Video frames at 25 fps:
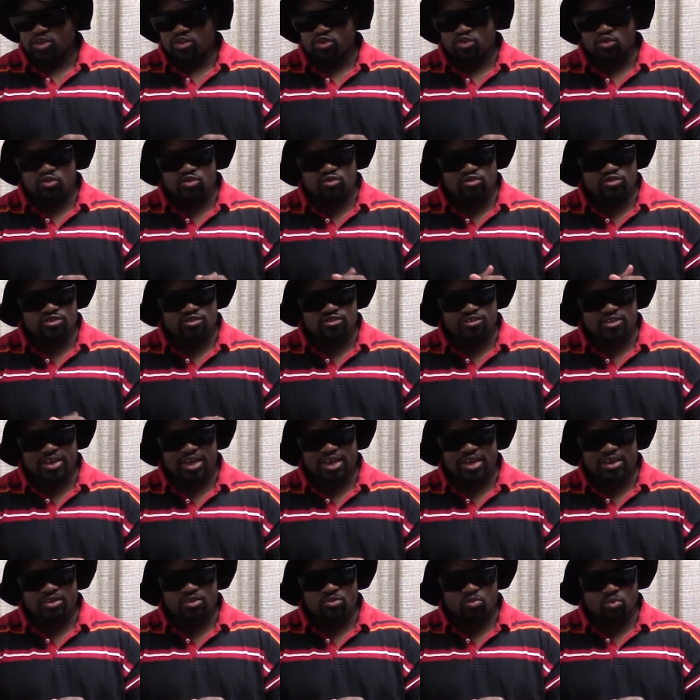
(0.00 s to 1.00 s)
dudes is
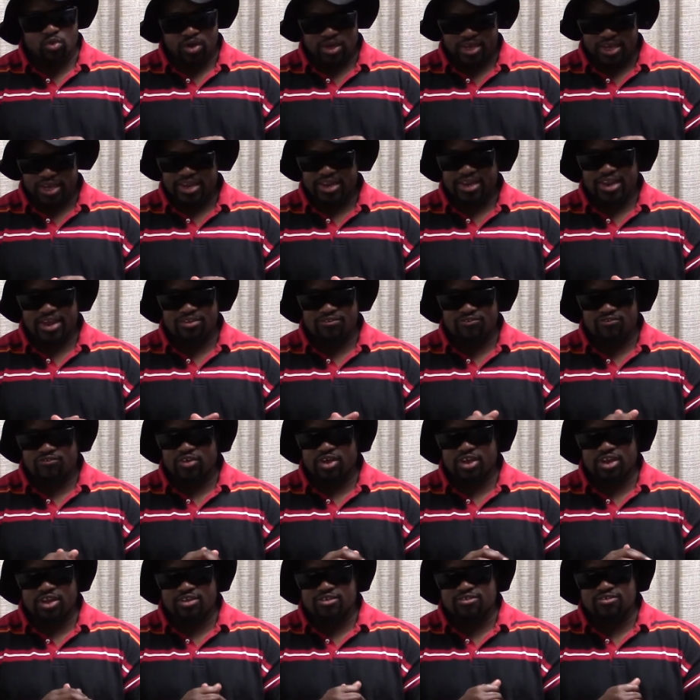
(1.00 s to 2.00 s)
getting their
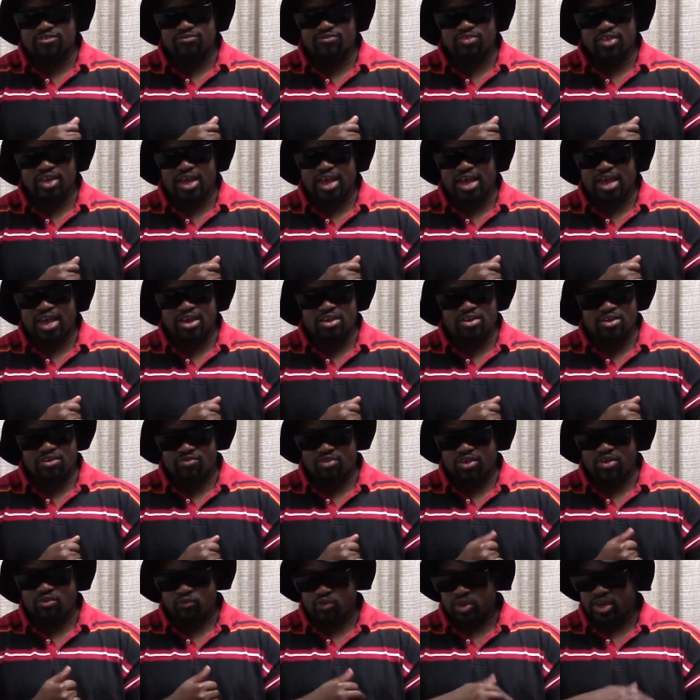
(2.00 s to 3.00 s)
feelings if
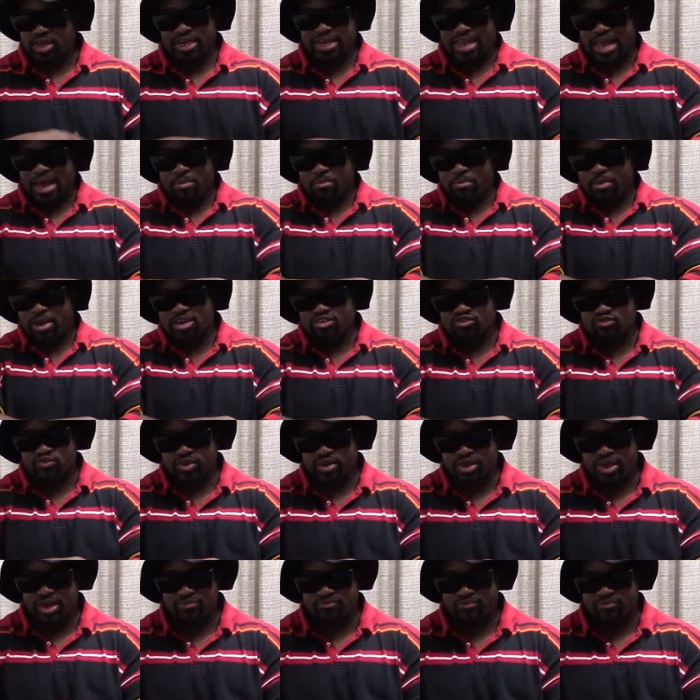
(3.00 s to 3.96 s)
they really not measuring up